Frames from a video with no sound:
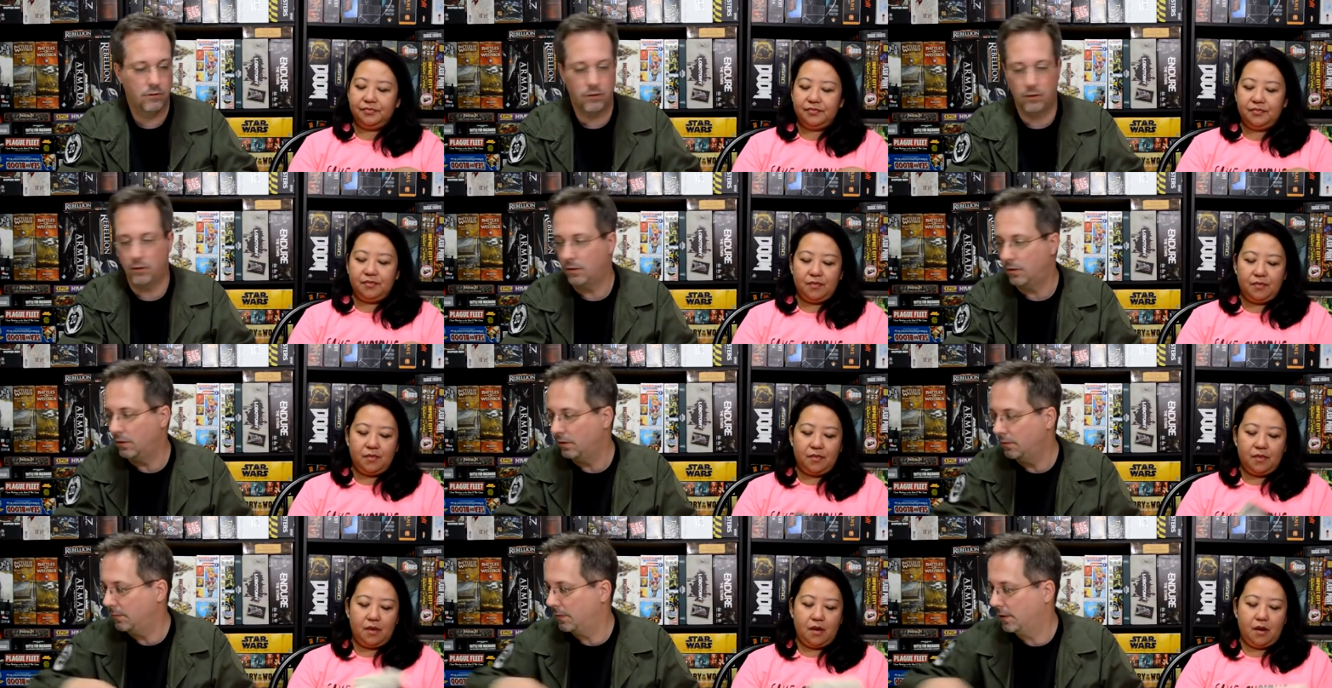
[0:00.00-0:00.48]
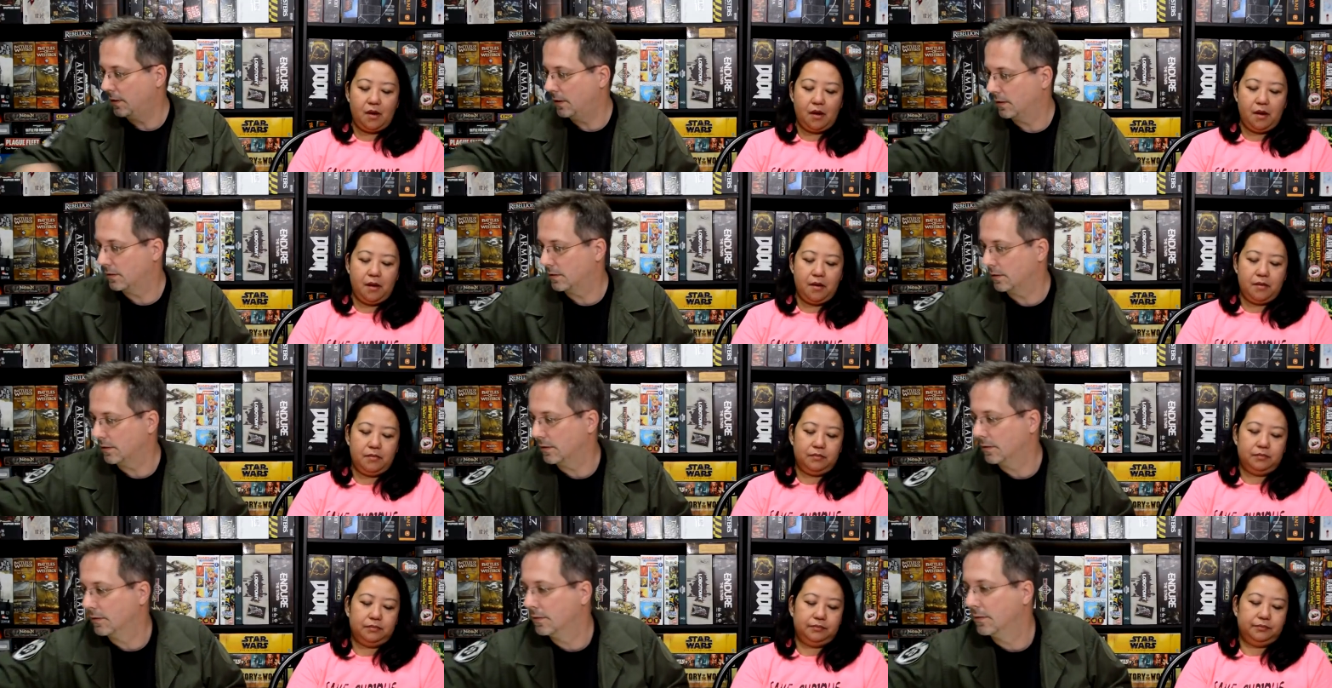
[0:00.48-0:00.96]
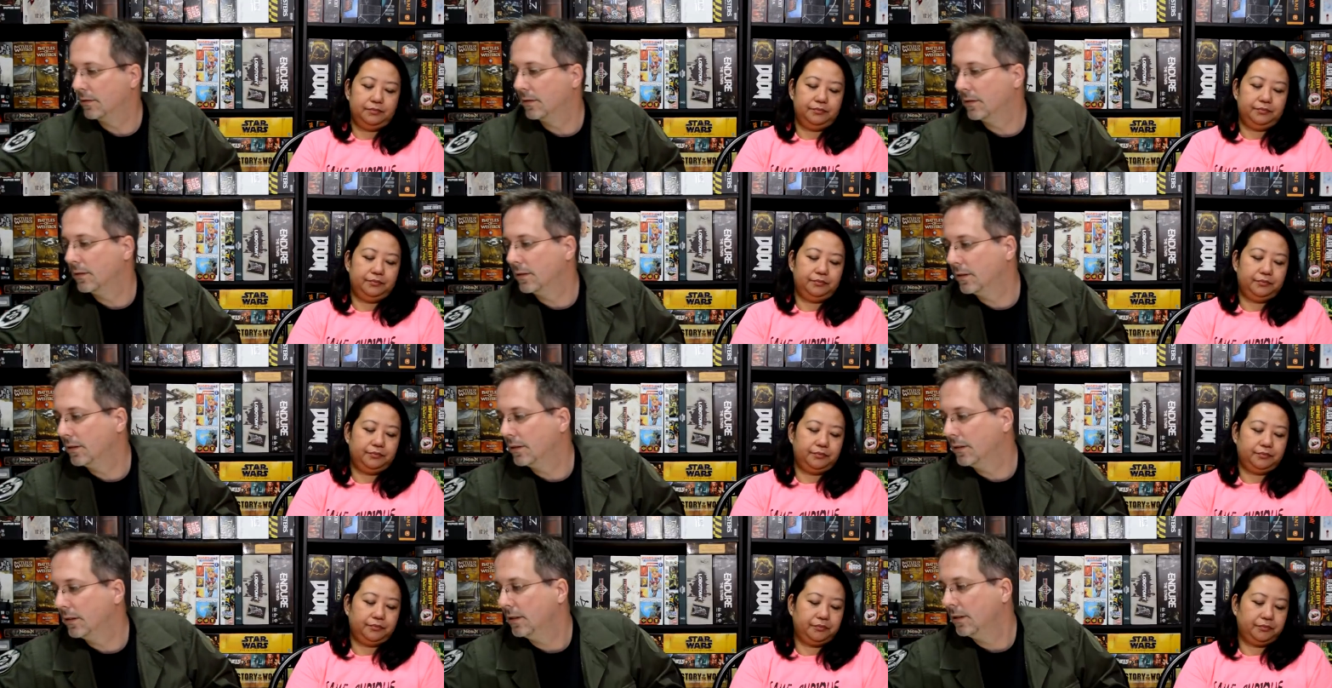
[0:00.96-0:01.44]
Speaker 1: whole unboxing.
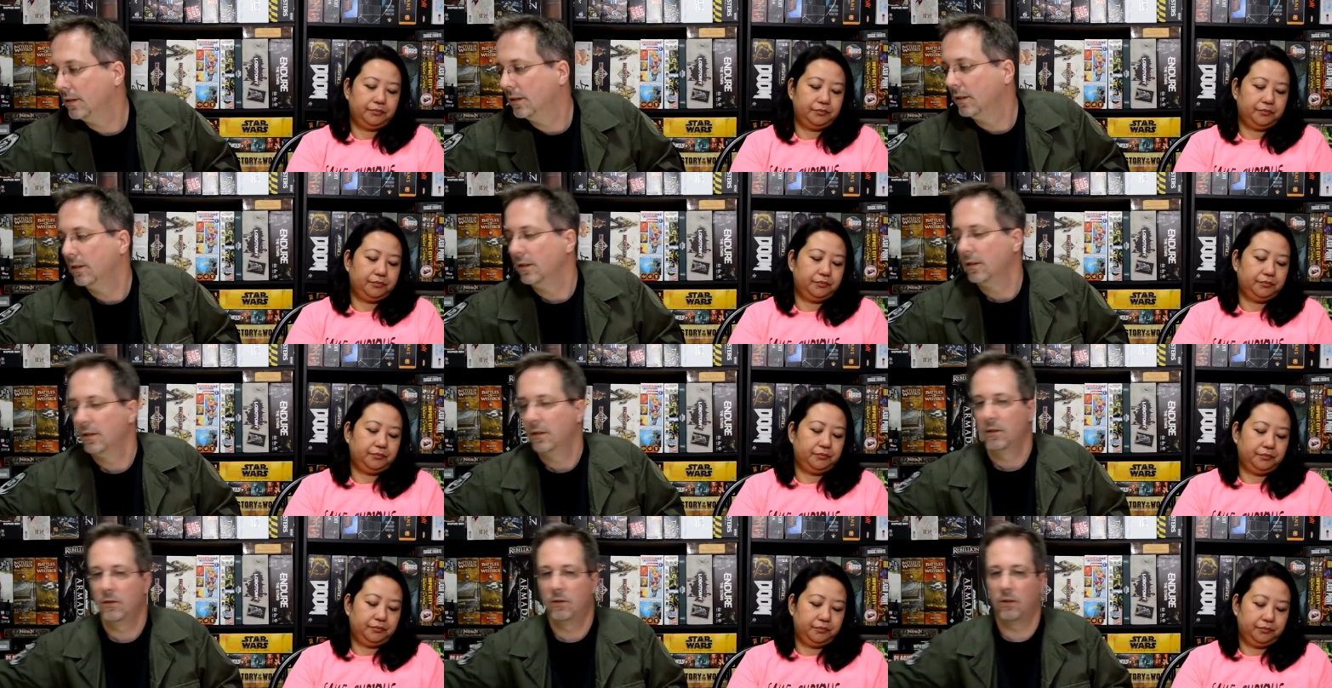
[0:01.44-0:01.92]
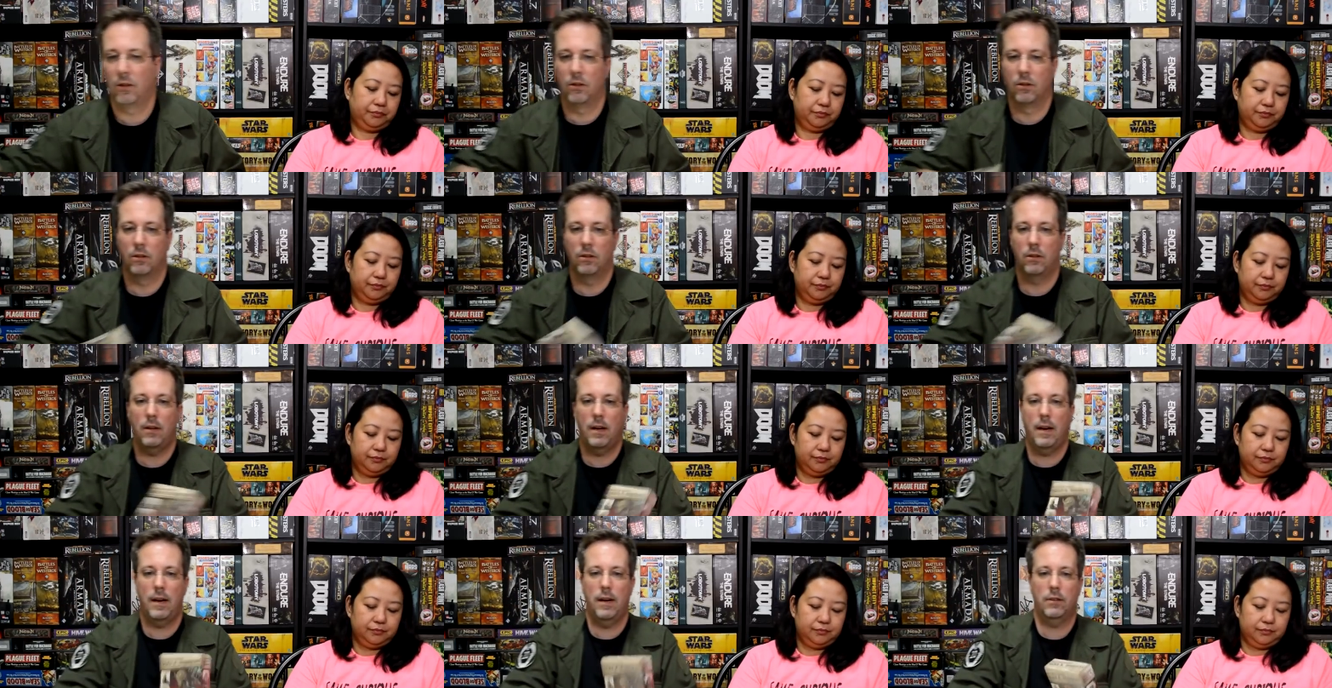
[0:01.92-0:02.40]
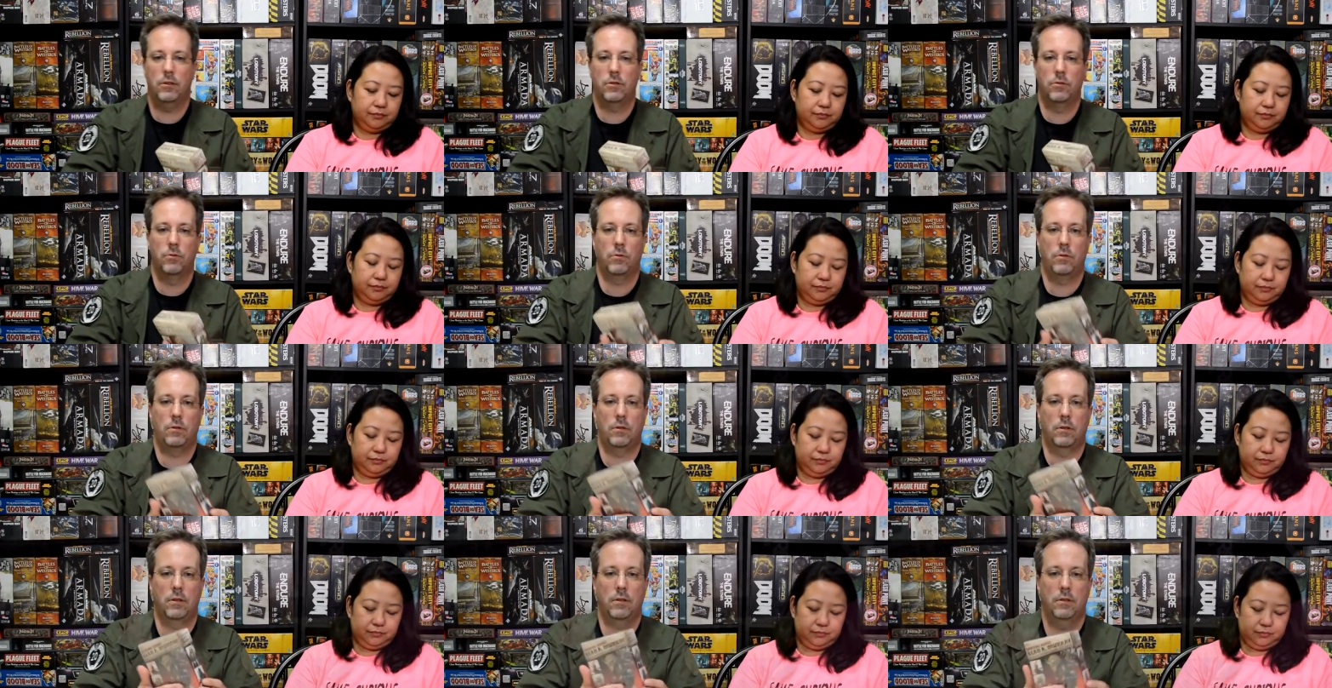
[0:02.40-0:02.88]
So the last
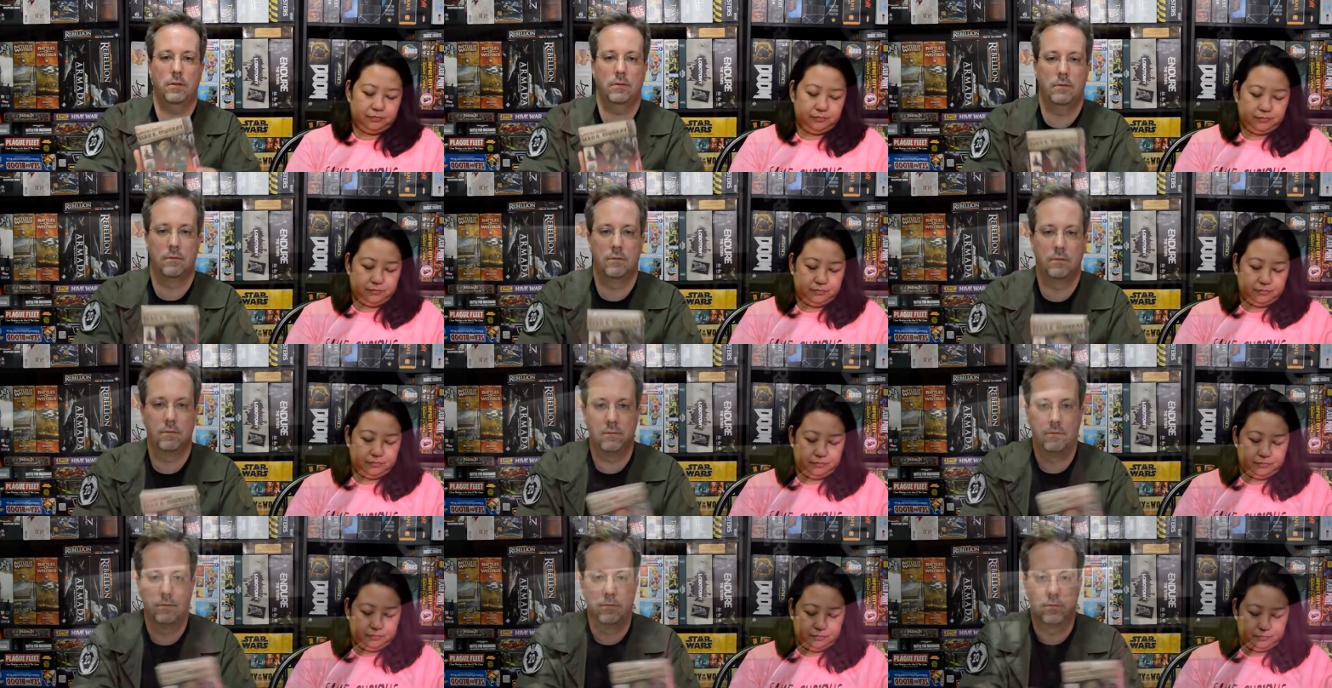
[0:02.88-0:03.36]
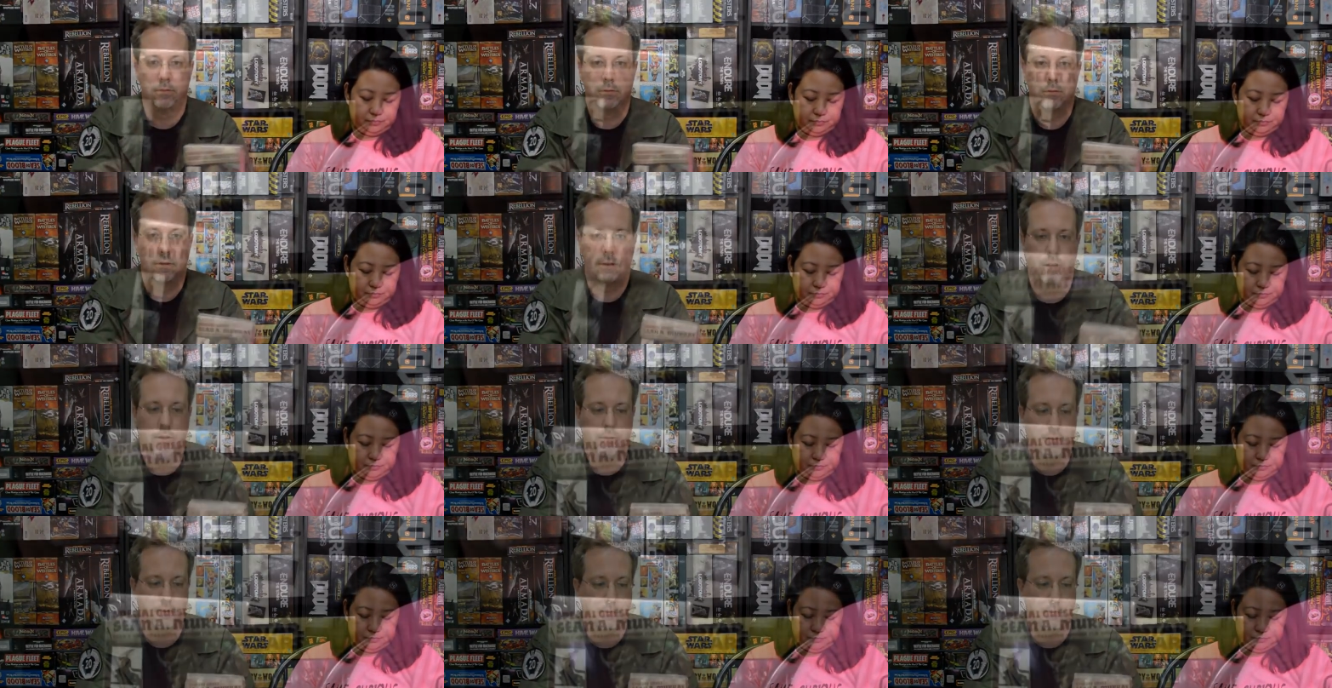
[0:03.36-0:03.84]
one of the